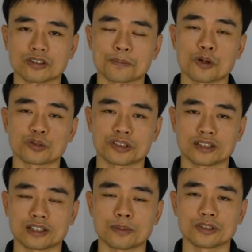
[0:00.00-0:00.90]
you can post
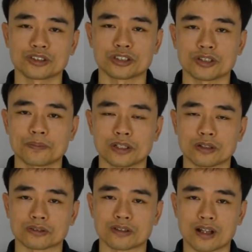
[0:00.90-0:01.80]
in the comment section
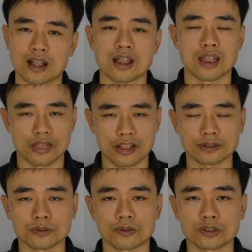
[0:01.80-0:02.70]
below.
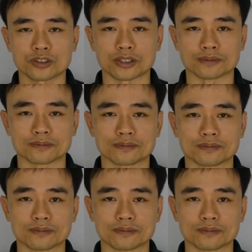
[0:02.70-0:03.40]
Thanks for watching.